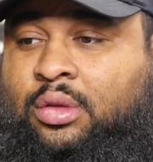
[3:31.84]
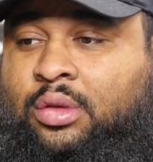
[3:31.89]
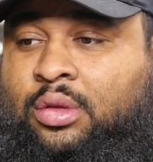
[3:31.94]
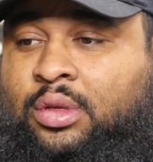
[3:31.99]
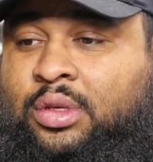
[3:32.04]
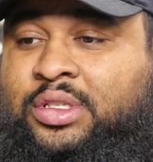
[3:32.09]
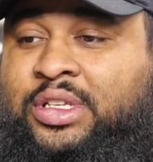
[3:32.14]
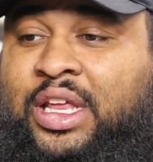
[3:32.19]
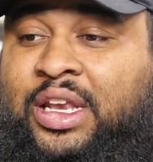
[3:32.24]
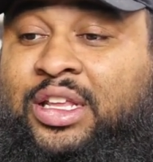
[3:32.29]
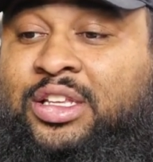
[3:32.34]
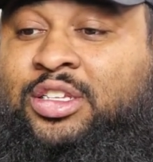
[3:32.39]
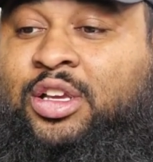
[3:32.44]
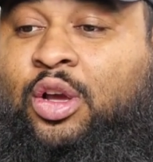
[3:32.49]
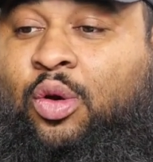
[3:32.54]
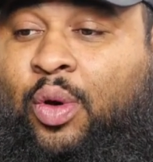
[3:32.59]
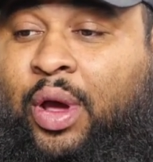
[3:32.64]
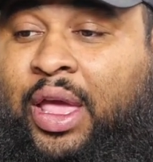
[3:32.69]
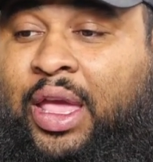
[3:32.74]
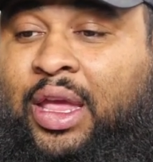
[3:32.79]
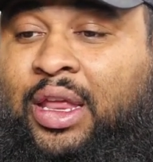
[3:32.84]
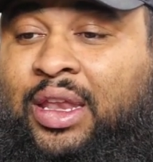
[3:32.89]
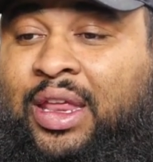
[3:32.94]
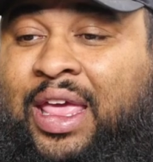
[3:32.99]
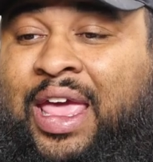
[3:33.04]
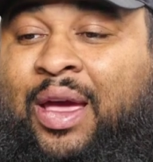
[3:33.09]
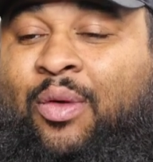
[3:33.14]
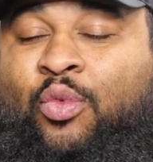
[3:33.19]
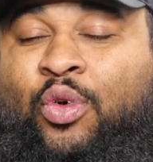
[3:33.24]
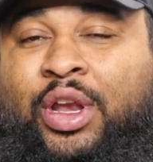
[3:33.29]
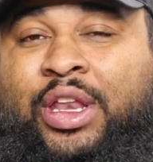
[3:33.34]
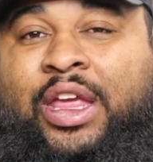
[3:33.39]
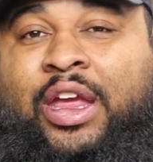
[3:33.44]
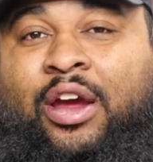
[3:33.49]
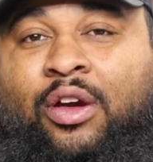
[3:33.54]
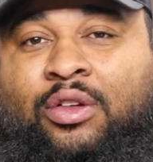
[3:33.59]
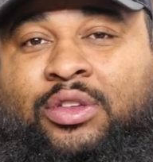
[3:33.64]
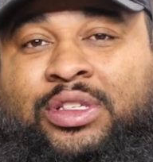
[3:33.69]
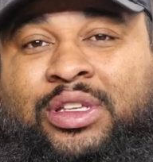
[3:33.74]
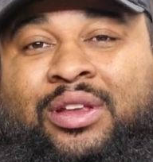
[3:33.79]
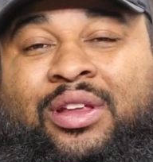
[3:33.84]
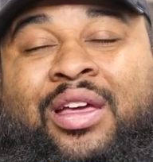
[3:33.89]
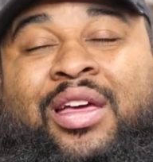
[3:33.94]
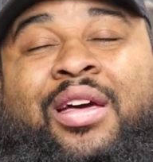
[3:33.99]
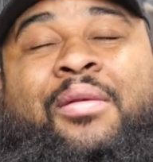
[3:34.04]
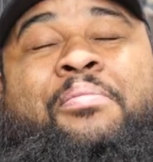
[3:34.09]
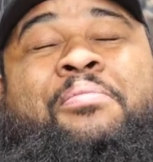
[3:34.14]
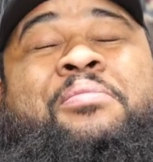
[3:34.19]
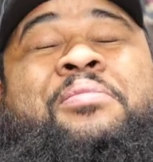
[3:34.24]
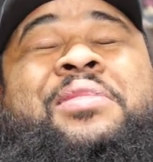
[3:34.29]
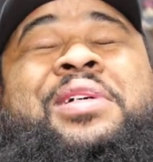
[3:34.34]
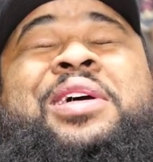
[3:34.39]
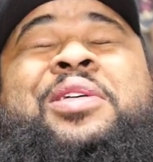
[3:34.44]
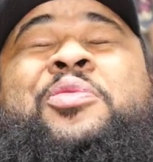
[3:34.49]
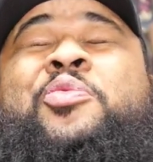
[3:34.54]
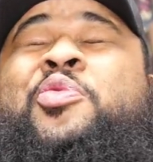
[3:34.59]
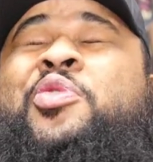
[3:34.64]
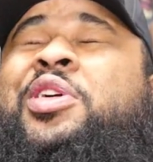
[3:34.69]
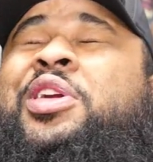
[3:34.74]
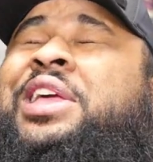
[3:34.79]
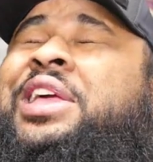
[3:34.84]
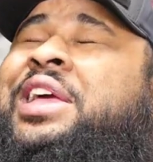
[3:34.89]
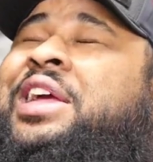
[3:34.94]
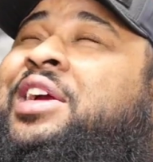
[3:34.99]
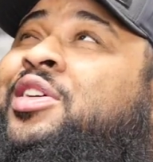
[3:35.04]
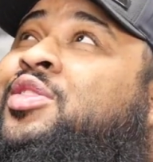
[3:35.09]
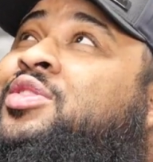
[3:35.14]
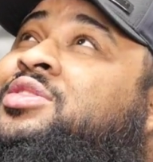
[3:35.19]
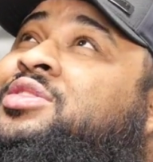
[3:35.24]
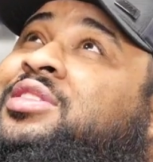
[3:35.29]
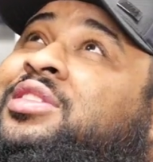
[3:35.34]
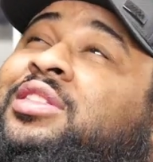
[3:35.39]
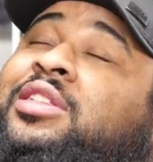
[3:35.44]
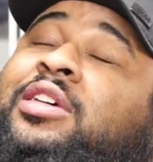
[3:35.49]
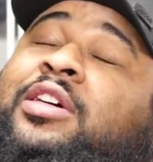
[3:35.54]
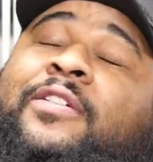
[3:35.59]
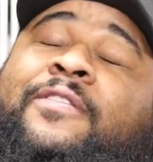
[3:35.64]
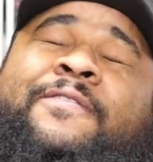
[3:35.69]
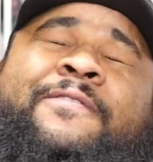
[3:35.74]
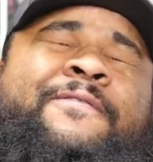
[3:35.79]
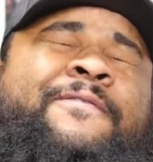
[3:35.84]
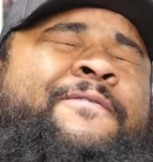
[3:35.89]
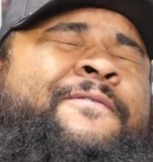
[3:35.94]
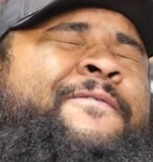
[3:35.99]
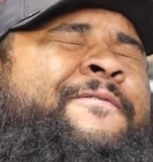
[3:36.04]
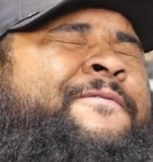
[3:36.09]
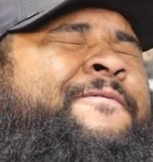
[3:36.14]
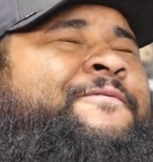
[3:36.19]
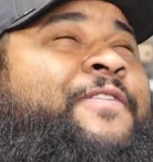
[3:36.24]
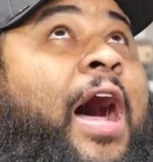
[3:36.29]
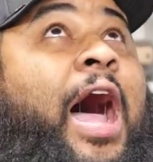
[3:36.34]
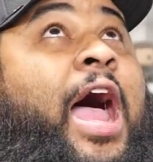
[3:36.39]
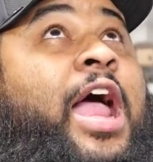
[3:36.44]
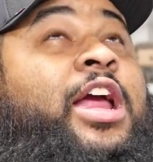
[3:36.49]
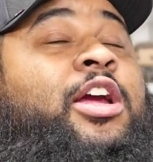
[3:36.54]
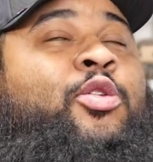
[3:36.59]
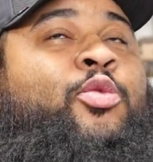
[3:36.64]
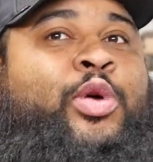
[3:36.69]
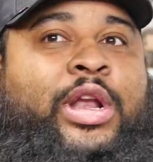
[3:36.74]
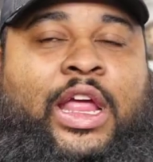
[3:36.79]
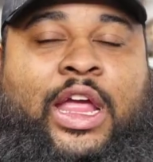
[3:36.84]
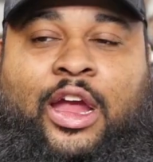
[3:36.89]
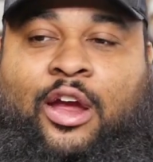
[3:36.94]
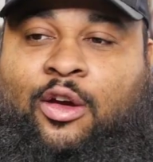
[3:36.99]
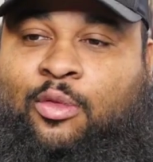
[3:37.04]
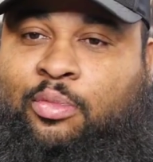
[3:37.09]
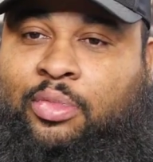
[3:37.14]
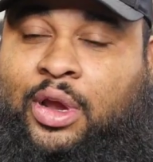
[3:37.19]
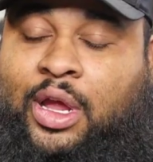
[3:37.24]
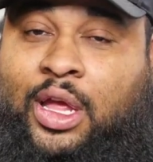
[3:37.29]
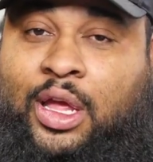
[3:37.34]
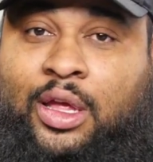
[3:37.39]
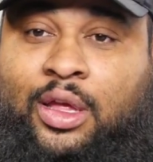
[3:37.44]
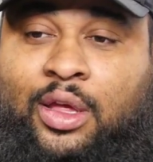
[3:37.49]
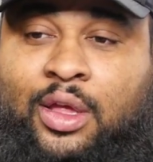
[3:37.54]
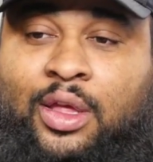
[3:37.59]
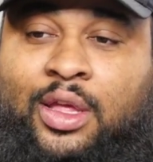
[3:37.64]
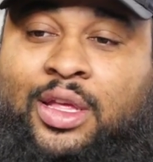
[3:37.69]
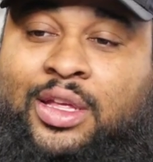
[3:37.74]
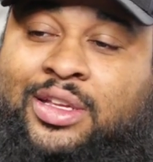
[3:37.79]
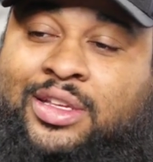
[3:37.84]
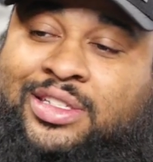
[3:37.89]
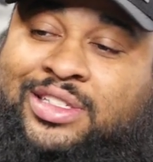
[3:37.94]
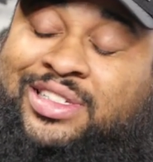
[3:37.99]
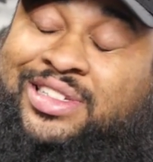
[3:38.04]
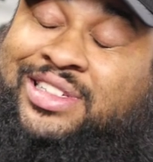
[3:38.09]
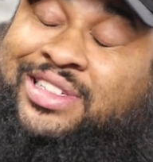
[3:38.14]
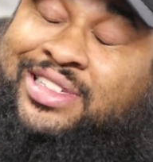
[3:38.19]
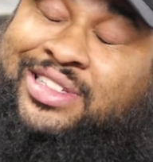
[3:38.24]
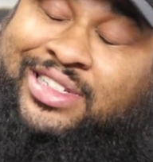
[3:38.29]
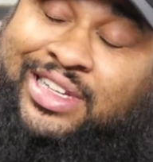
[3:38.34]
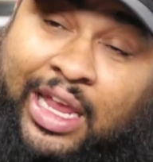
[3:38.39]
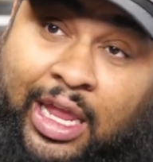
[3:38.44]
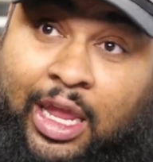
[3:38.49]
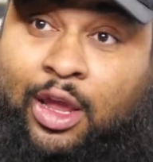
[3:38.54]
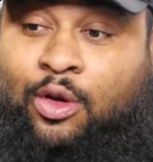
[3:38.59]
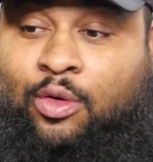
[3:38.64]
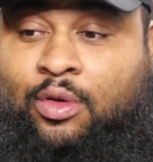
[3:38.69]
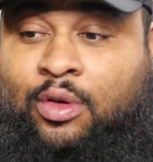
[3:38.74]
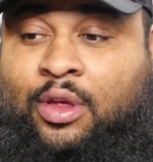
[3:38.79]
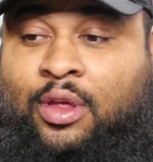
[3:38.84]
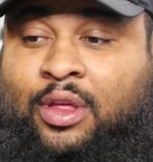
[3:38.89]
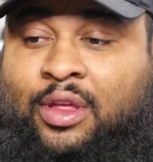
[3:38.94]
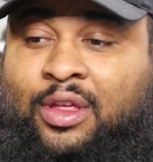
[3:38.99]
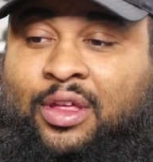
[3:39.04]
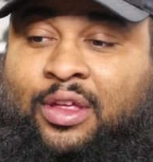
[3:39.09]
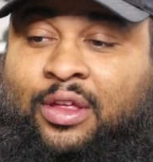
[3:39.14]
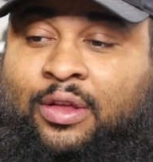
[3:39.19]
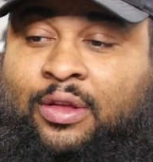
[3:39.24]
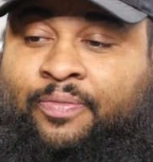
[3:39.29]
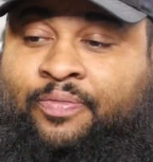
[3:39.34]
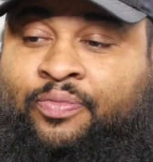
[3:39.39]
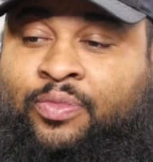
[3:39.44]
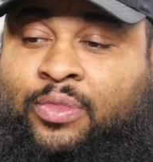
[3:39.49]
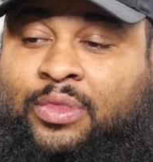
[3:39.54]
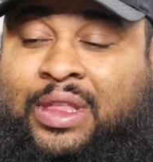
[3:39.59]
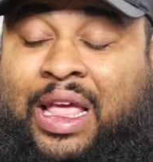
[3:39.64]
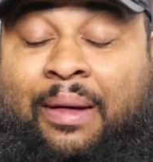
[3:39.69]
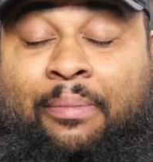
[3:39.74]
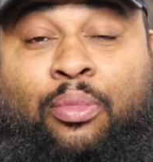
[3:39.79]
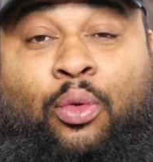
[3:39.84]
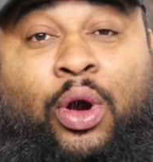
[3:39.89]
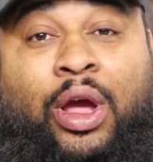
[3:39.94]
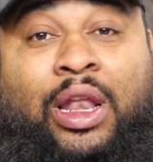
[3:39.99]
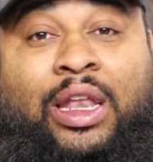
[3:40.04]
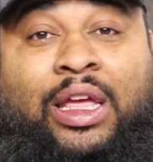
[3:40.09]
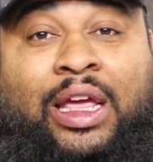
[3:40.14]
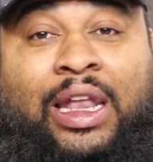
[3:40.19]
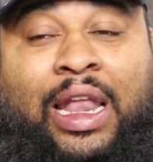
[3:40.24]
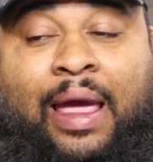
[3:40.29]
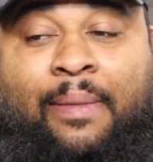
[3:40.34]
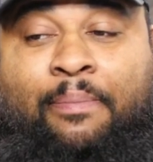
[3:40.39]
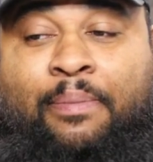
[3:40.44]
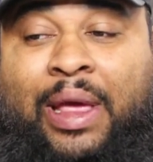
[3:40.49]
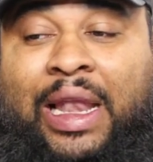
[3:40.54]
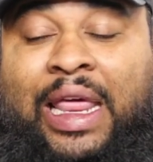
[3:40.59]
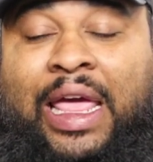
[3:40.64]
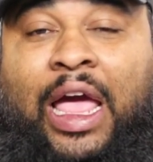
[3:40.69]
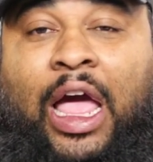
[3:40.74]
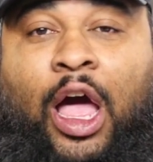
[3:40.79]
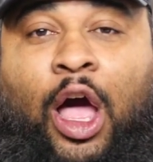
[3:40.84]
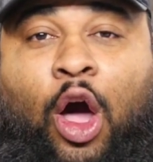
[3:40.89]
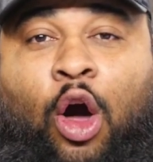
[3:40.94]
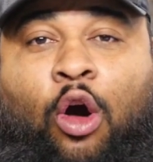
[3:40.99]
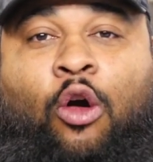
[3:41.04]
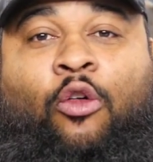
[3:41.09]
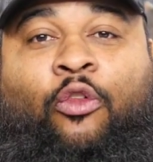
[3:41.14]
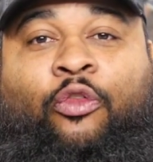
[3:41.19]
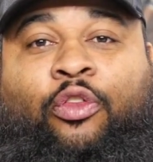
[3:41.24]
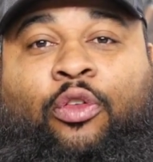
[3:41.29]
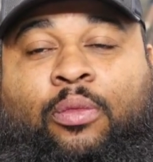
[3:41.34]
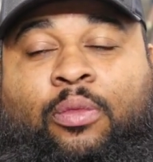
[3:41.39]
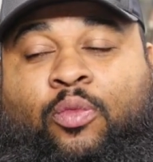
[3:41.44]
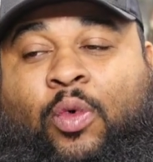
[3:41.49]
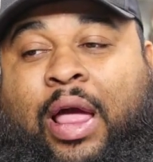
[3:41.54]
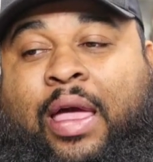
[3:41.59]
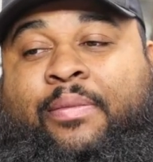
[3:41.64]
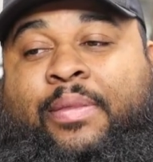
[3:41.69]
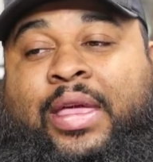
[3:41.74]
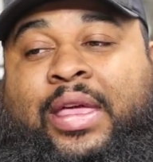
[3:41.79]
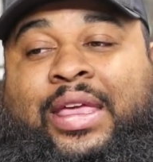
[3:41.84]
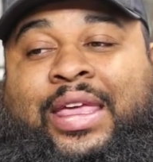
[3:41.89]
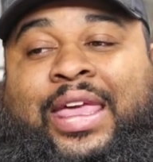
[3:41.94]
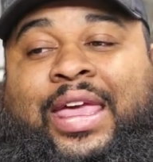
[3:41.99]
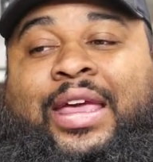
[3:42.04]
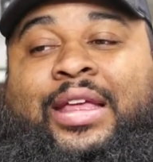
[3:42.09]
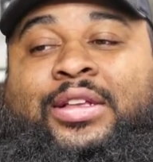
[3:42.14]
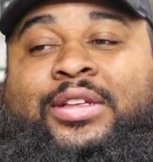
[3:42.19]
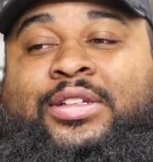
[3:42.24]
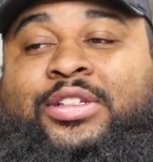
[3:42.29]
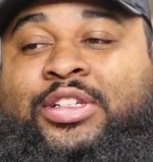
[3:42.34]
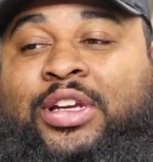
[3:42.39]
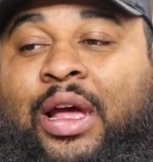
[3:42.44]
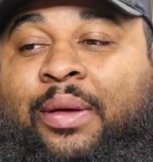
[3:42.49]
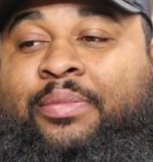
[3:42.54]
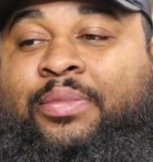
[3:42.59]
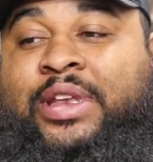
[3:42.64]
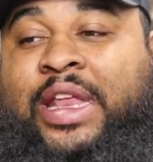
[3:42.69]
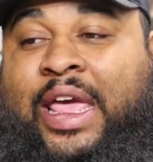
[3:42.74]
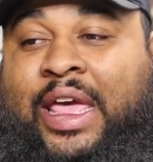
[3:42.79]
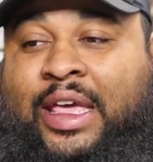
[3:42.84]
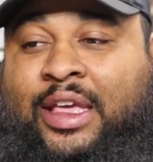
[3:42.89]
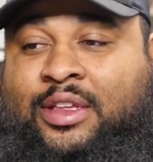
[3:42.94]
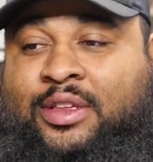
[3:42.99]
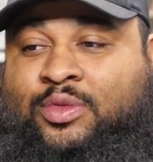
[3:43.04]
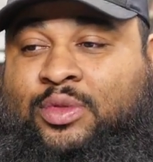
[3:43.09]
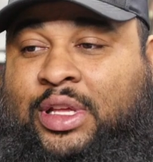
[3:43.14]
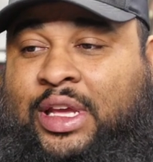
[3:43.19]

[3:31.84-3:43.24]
Dennis Quaid, and Woody Harrelson. Man, Woody Harrelson looked fire with hair, bruh. Shoot. That boy looking like Billy Ho from White Man Can't Jump days. Look